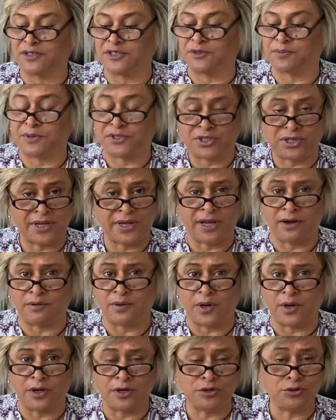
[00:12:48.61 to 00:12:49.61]
especially
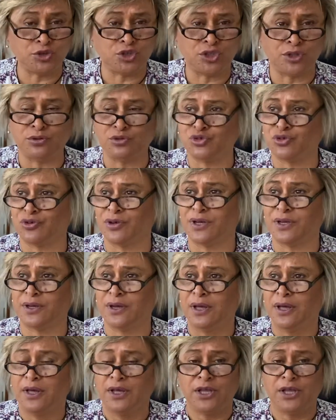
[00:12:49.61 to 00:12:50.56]
our own children,